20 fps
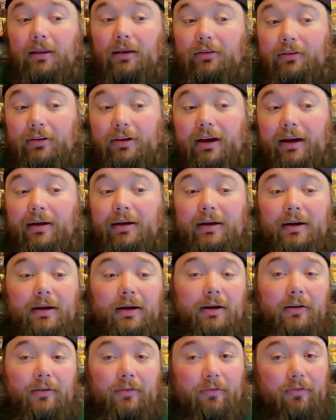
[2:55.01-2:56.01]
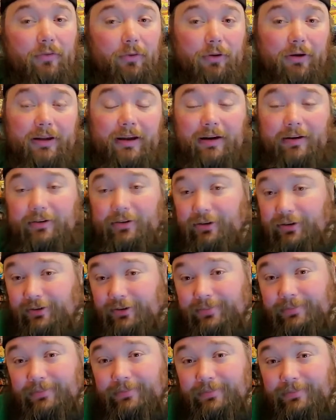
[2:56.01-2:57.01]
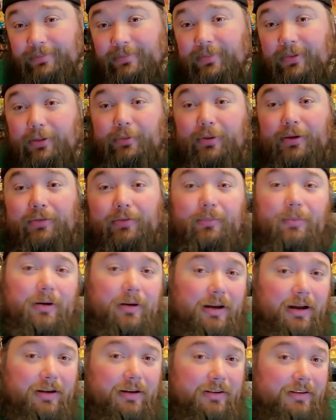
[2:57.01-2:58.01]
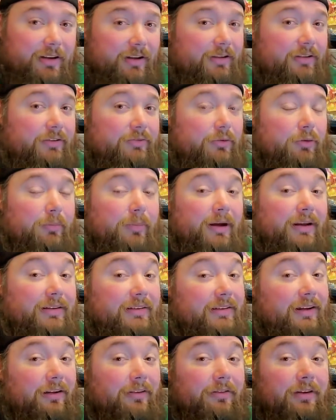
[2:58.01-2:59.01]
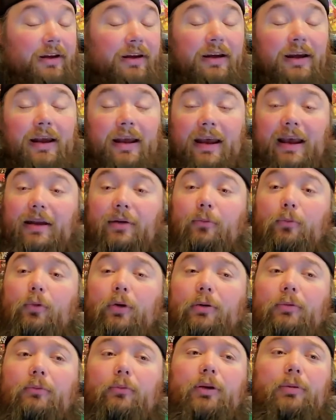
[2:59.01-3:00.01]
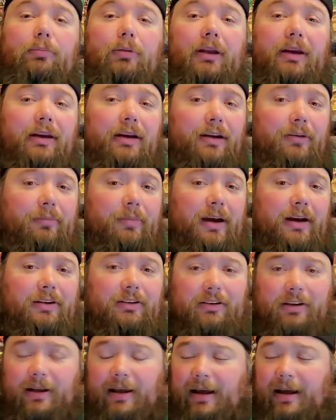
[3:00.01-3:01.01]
So yeah, four characters, three of them are kind of duds for myself. And when we play Unmatched